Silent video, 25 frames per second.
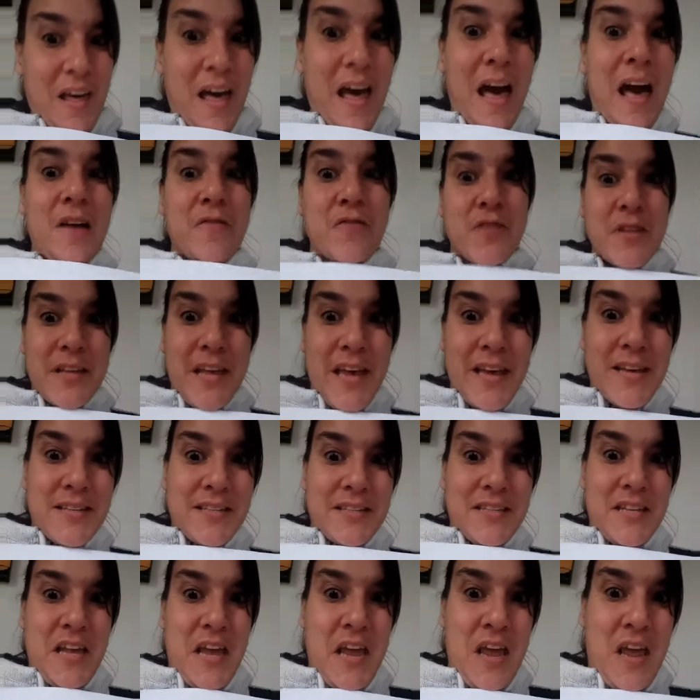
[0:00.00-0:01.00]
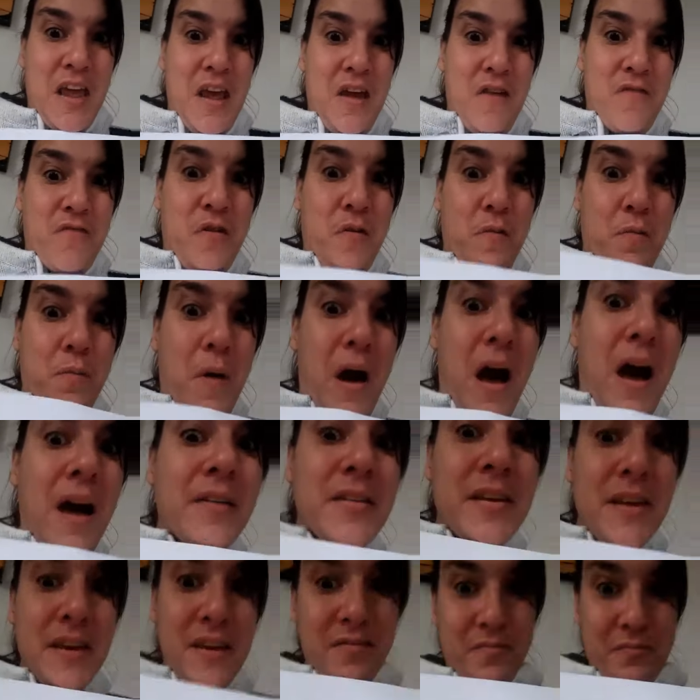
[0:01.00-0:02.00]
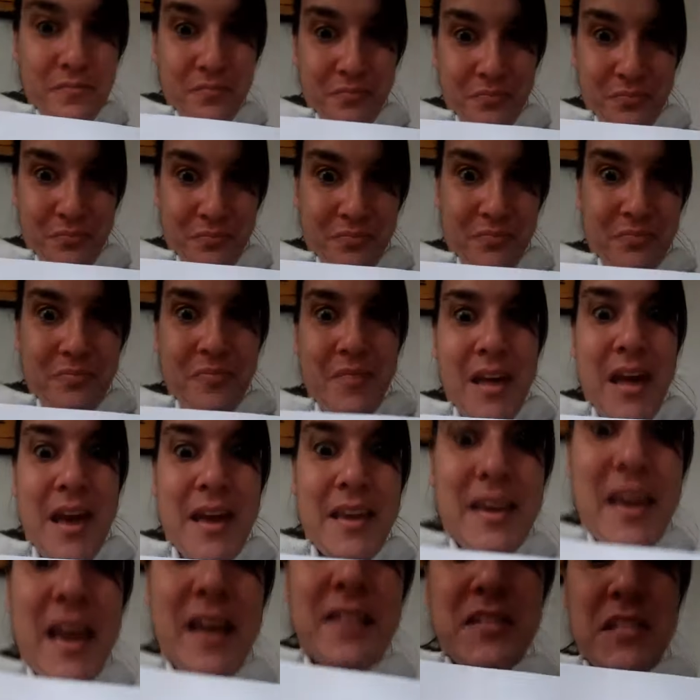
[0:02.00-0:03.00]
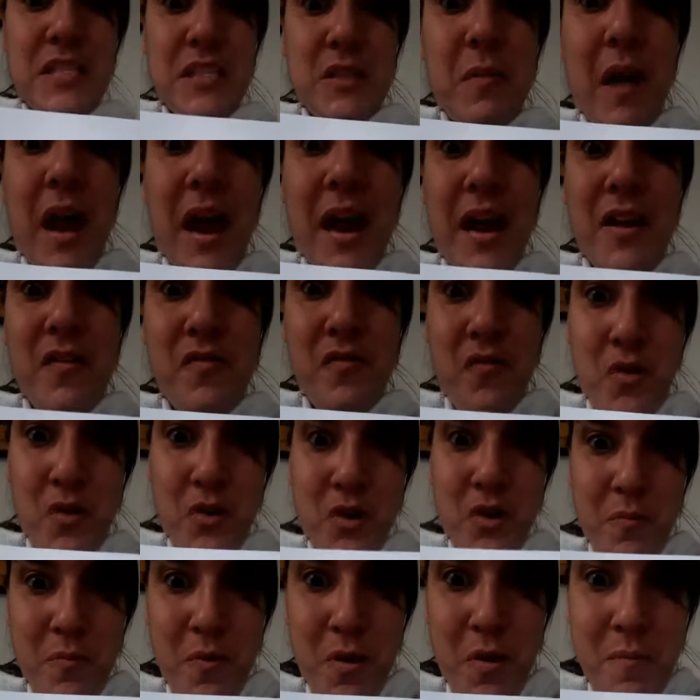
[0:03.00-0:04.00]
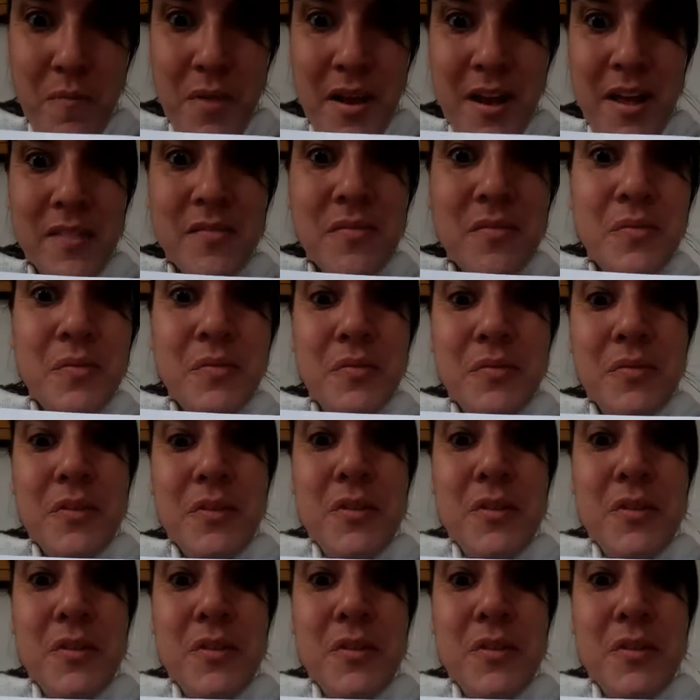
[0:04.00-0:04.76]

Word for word: have a nice day, everybody. I can't smile for the merman,